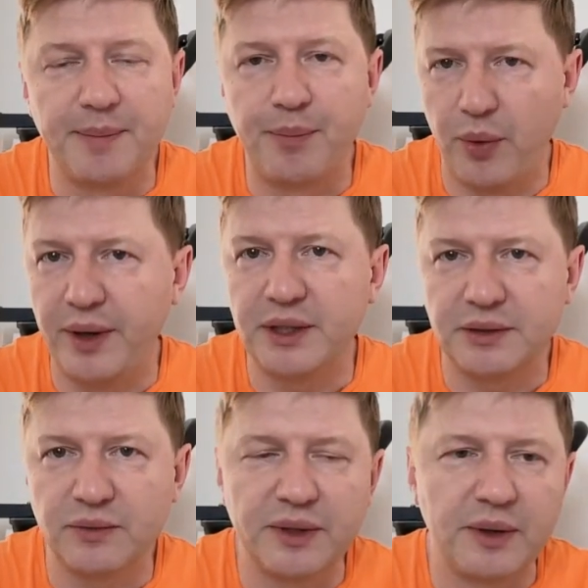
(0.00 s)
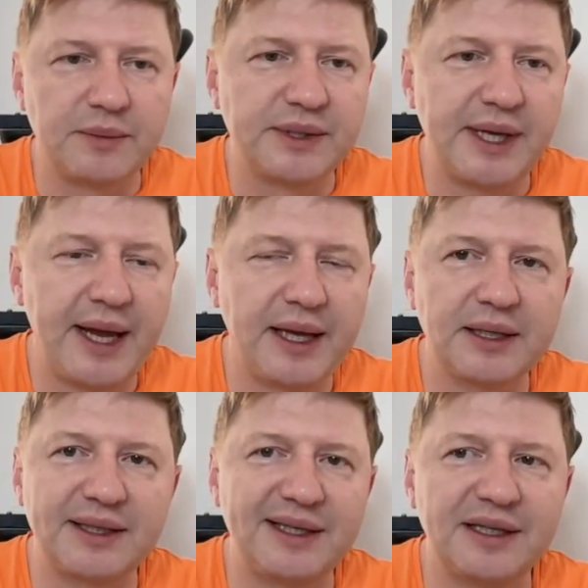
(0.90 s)
the point what I'm saying
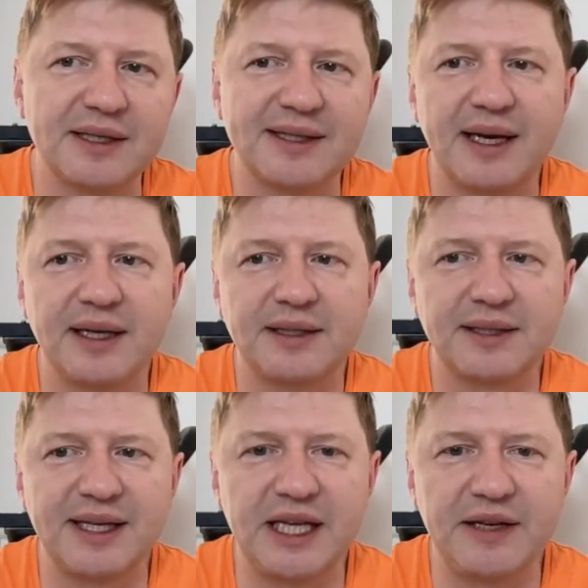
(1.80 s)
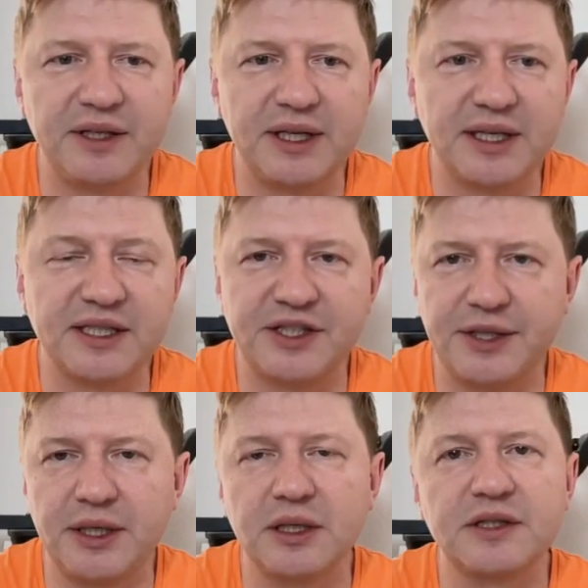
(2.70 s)
here is that even as a
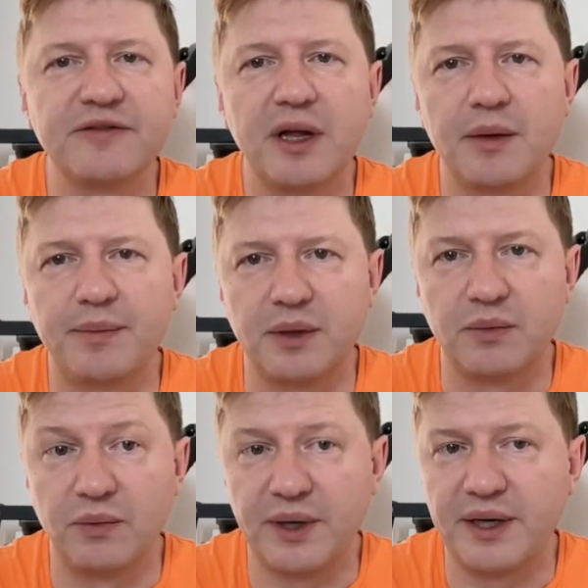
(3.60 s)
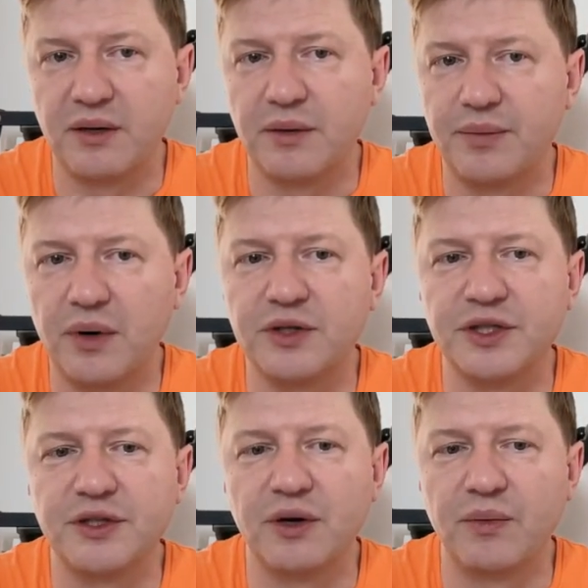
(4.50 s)
single developer working on a
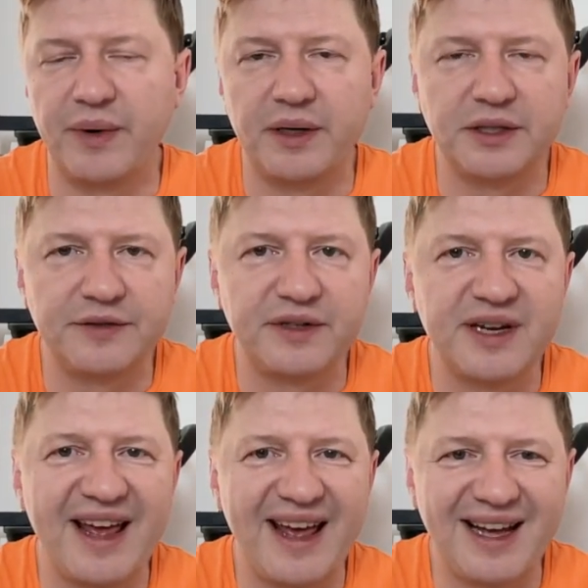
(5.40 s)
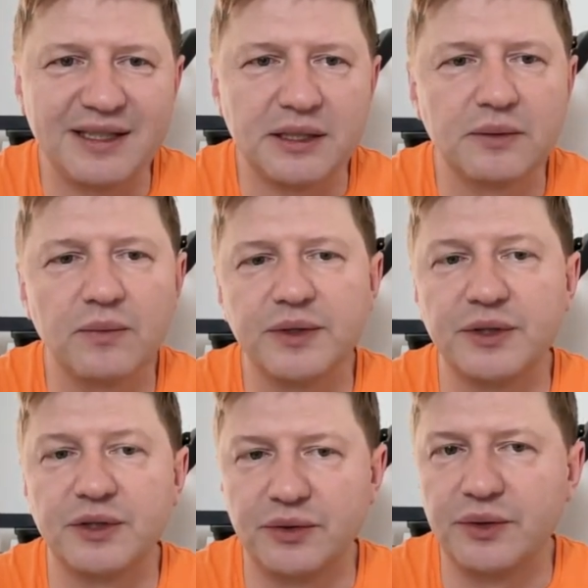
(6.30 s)
project, you're wearing different hats what
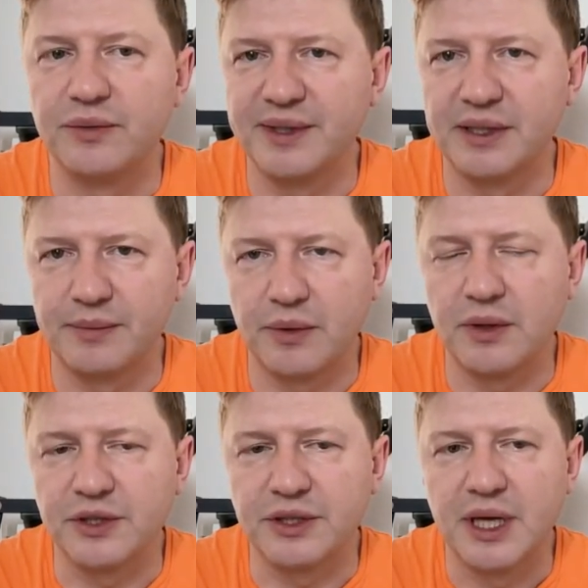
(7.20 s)
you're doing with the project.